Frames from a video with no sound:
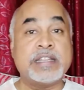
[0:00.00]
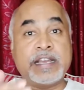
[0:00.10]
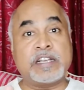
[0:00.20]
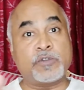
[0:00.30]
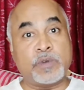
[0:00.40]

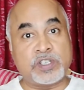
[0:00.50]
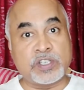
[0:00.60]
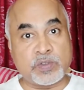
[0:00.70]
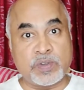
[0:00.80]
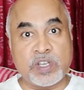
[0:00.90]

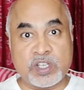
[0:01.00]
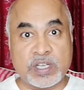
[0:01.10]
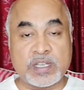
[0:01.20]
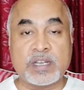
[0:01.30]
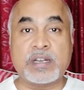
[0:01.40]
to each
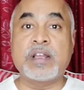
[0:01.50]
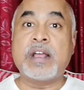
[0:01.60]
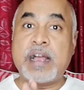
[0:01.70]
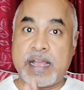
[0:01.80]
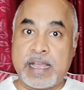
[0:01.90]
other.
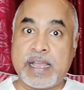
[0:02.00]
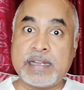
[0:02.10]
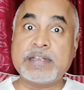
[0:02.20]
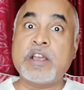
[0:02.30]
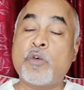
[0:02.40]

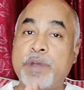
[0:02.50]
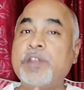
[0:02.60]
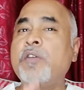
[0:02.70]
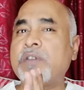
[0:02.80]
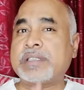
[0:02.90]
And when
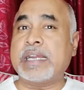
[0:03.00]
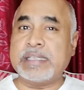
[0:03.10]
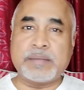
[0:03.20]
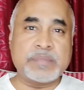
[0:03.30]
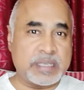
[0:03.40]
you have
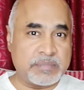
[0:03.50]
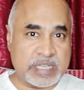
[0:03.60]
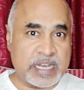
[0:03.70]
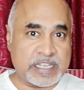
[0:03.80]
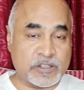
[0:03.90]
assigned them some
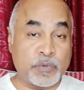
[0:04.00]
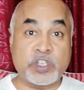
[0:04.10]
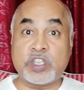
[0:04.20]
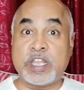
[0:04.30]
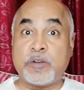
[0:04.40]
tasks
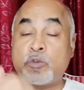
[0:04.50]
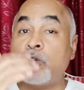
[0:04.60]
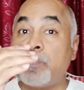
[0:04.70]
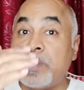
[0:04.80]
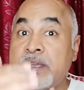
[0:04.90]
which they
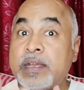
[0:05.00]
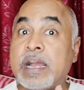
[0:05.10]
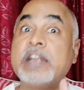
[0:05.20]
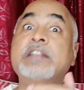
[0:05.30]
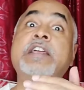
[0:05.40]
could be
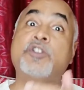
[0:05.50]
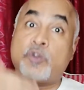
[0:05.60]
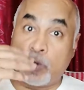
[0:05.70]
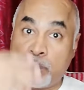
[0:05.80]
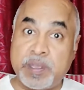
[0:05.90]
and they
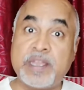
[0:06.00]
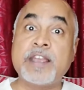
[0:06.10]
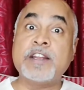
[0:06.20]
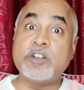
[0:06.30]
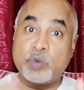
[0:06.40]
should
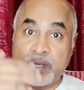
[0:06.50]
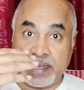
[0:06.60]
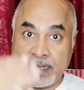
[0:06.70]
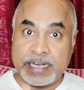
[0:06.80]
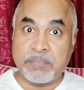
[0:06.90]
be
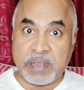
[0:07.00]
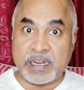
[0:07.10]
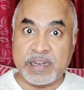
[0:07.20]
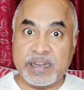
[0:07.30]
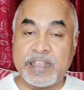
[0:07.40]
doing
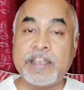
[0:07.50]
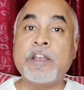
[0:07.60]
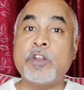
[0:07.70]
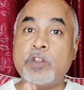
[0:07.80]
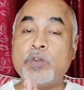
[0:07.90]
independently,
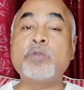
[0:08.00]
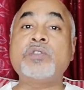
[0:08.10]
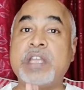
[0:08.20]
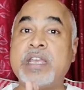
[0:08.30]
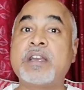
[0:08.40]
you
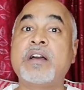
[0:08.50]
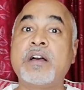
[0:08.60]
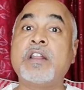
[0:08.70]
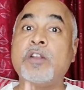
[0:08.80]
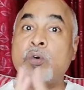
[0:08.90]
take
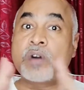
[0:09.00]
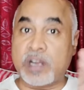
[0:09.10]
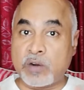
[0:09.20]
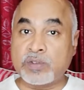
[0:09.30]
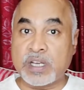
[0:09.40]
a look
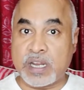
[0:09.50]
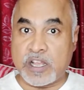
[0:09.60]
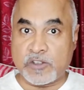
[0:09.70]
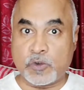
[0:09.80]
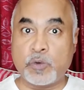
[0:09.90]
around the
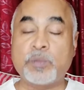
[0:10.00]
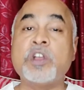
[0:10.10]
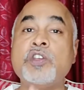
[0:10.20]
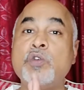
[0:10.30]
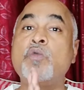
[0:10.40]
classroom,
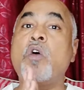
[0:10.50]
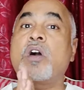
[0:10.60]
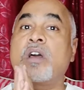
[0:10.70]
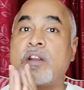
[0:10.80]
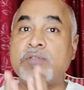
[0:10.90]
you
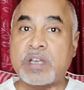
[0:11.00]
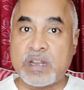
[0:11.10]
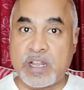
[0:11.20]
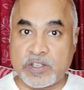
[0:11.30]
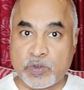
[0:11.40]
walk around the
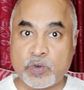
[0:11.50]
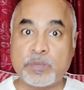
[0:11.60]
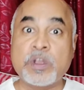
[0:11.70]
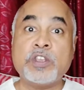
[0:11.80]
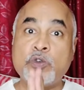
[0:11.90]

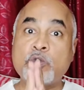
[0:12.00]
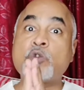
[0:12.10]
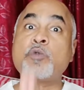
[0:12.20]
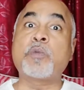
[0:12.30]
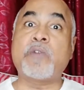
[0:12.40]
classroom, you
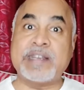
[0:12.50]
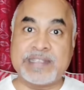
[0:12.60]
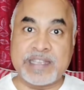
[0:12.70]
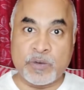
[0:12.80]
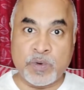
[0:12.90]
supervise
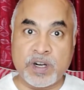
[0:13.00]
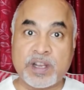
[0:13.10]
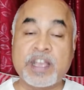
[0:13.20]
their work,